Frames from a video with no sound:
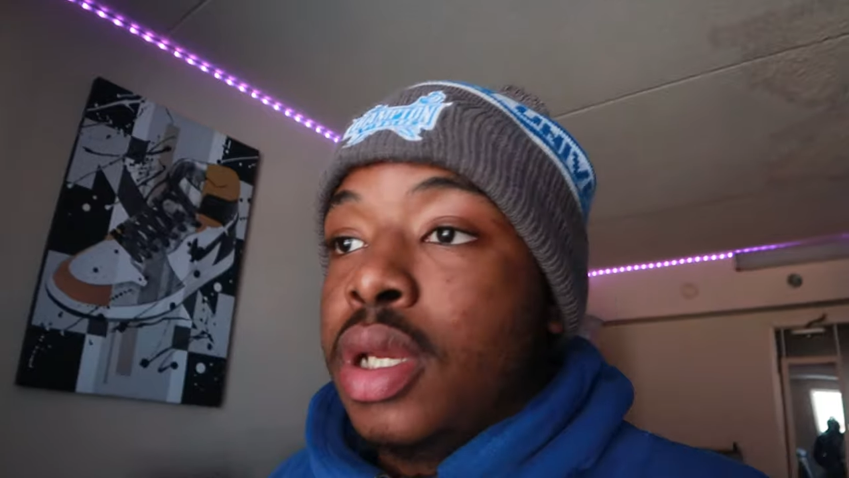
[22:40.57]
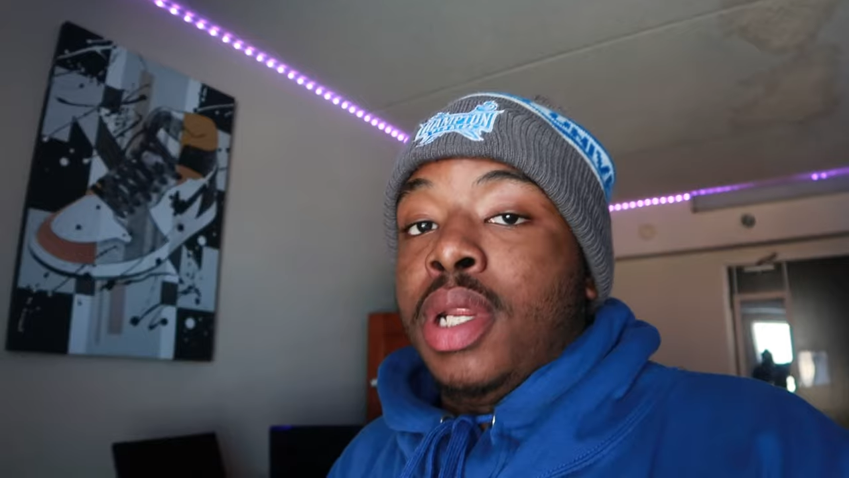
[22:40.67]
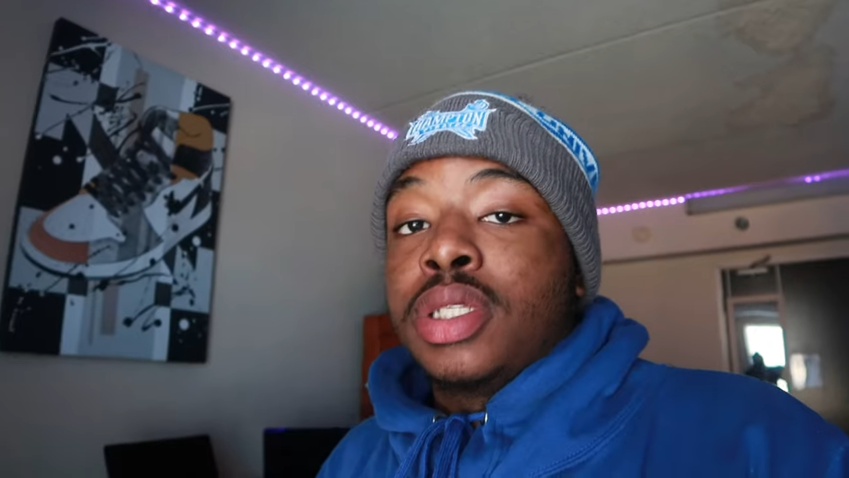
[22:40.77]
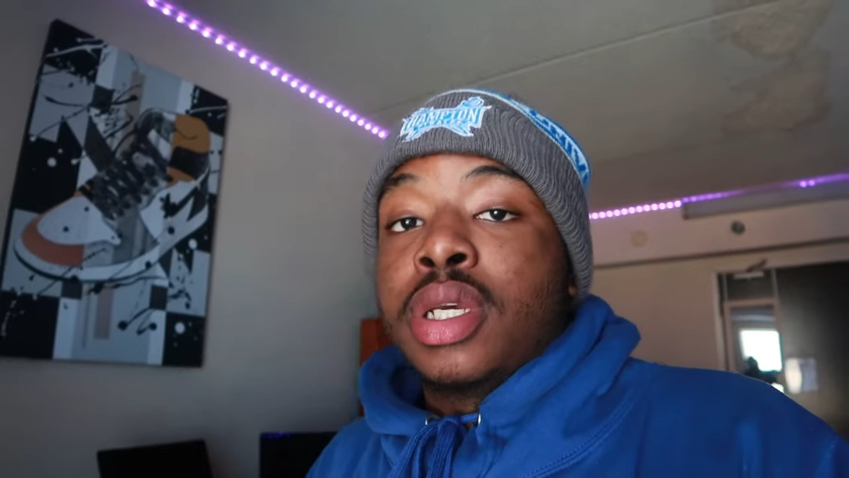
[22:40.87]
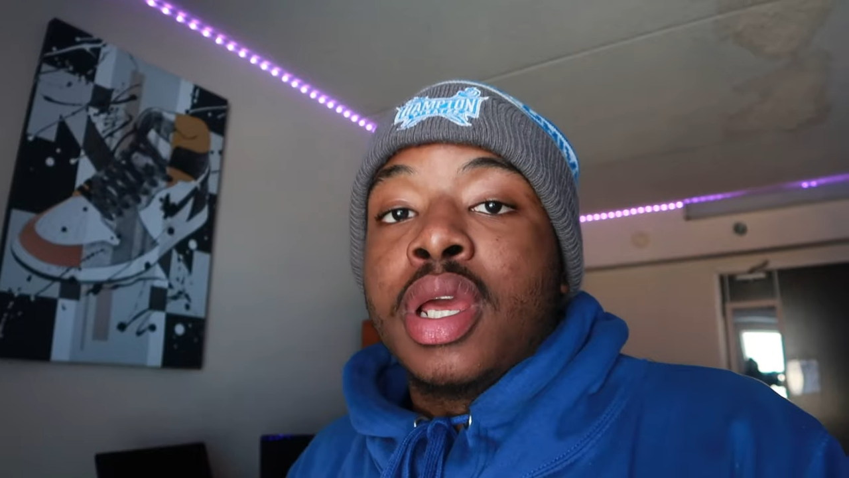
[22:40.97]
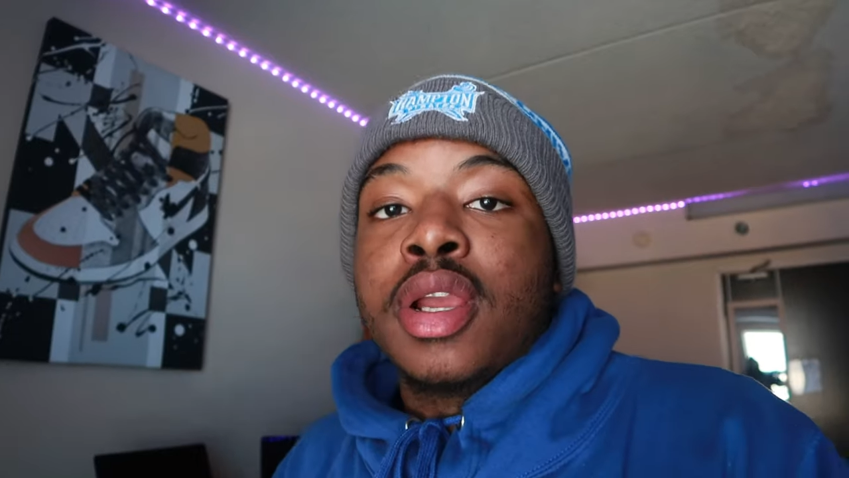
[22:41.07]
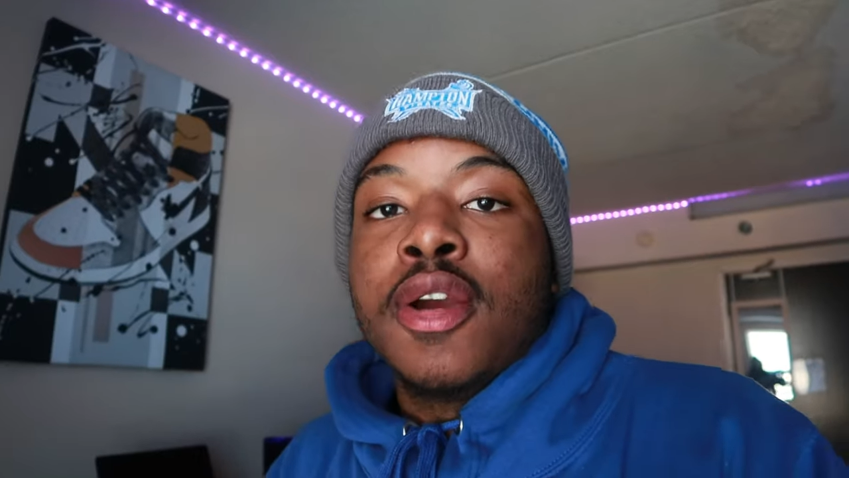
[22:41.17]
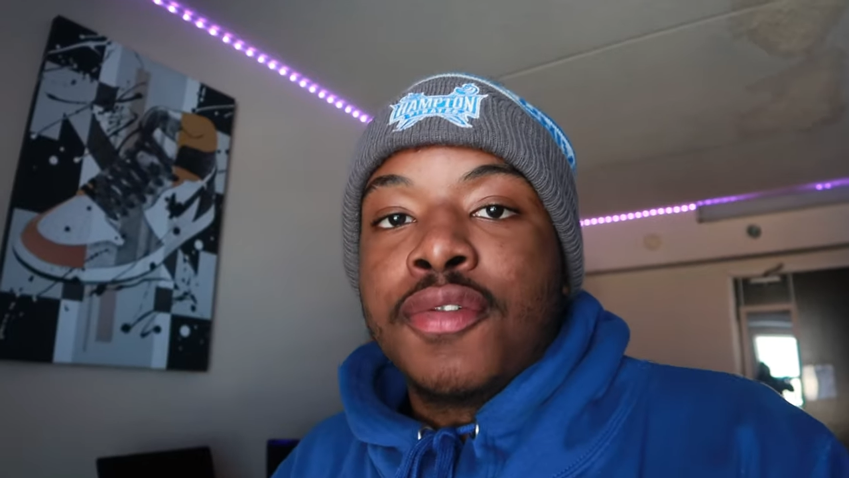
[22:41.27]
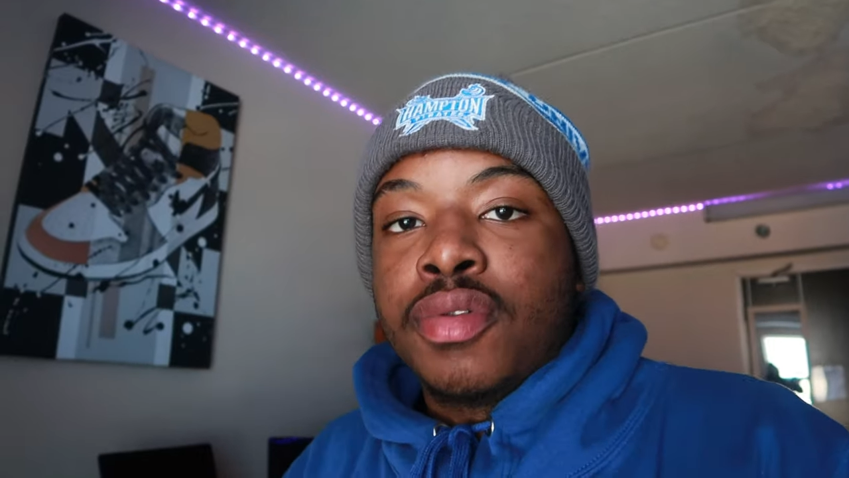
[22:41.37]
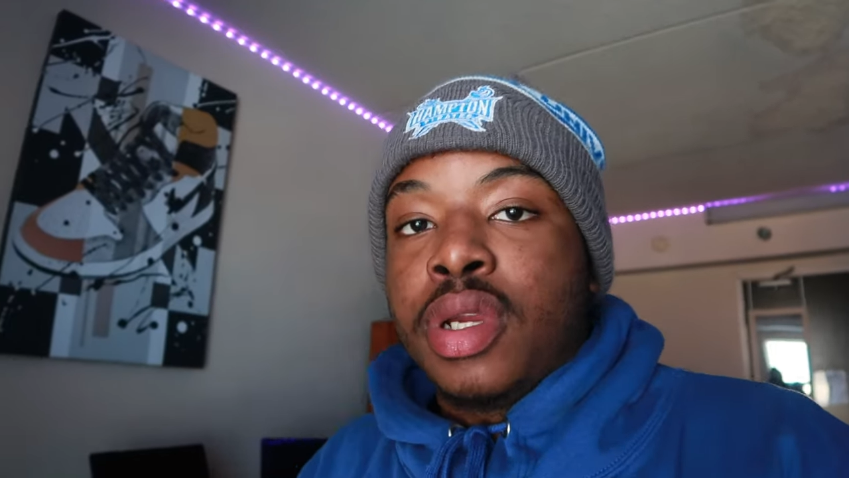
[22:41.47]
That's all I
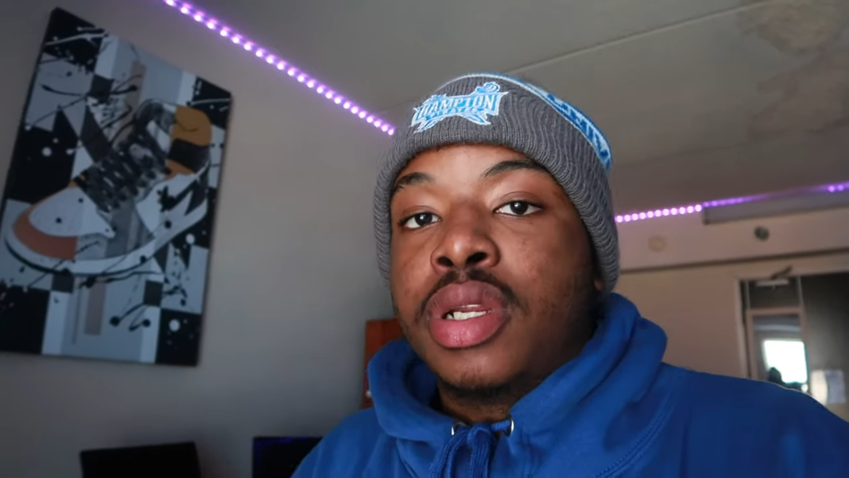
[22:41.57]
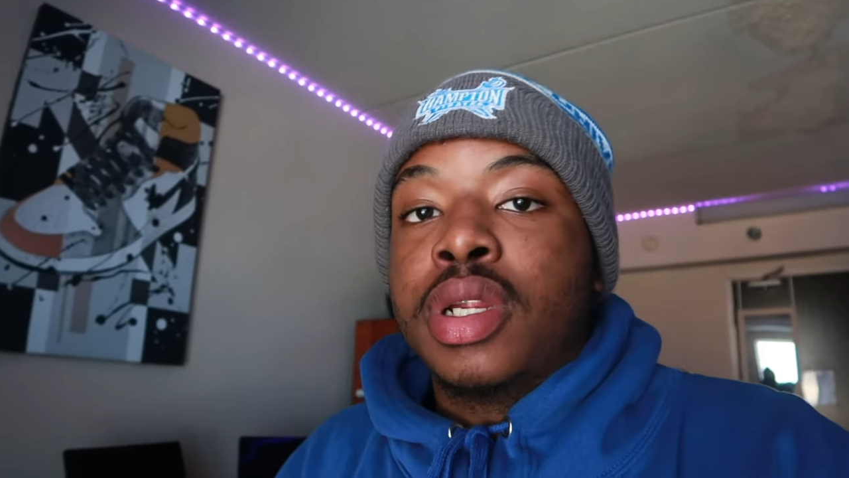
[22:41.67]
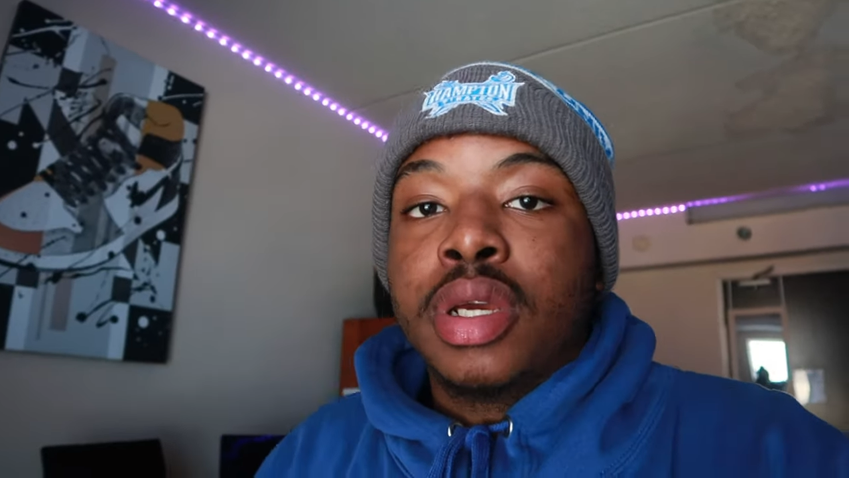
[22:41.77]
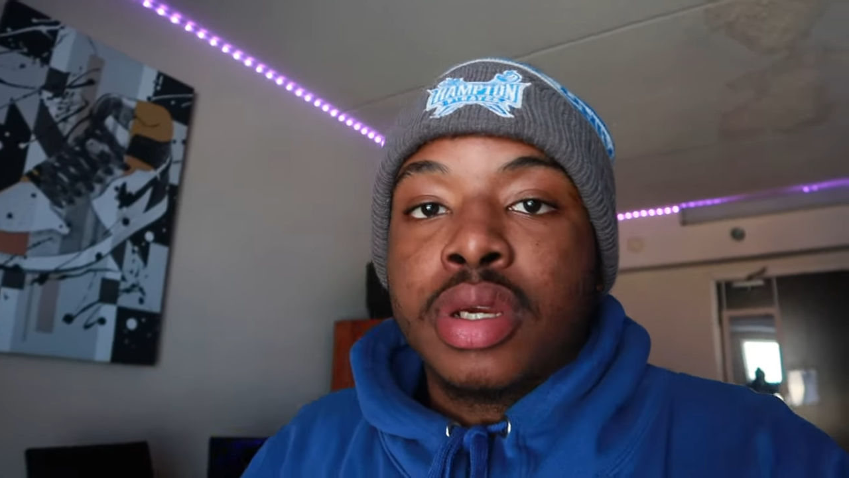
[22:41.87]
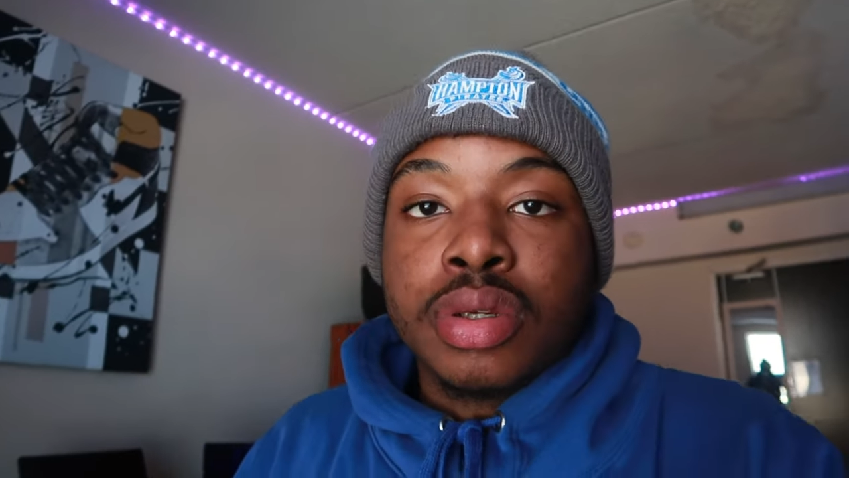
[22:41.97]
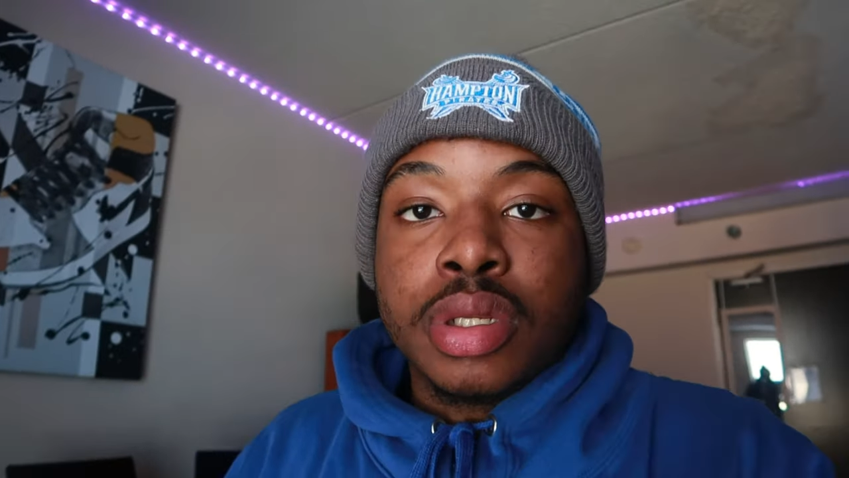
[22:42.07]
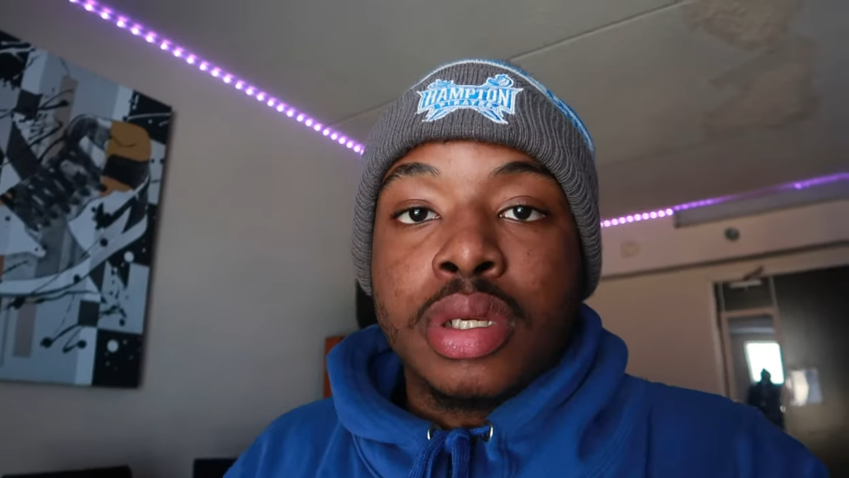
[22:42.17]
got for right now.